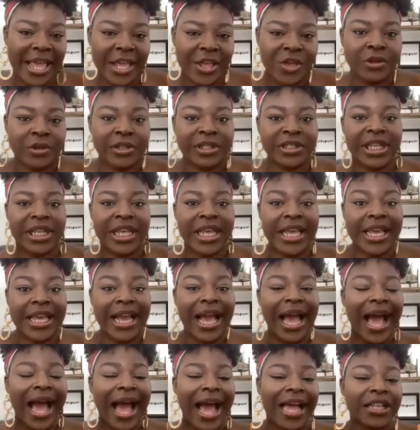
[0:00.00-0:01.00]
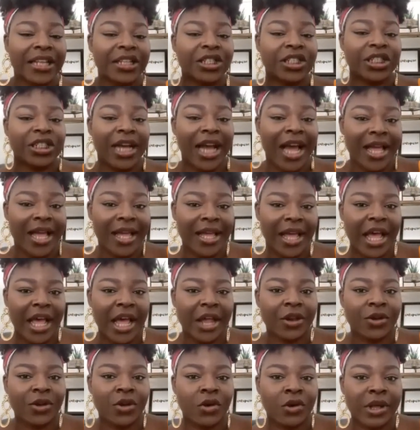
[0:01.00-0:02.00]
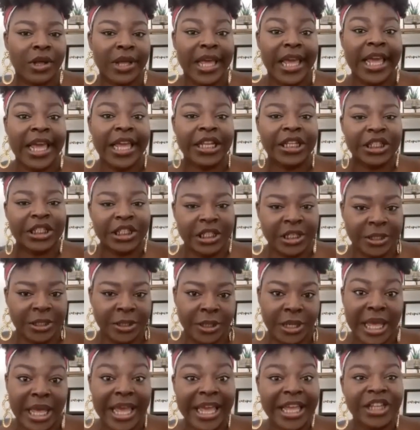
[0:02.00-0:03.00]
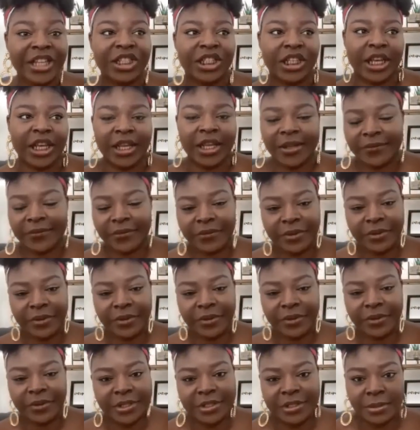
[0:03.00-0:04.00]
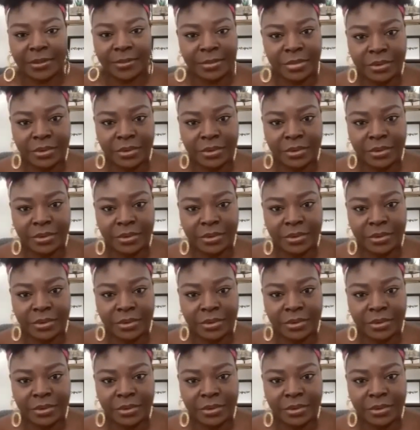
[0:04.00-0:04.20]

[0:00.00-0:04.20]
you're saying Aja and not AJ, for example.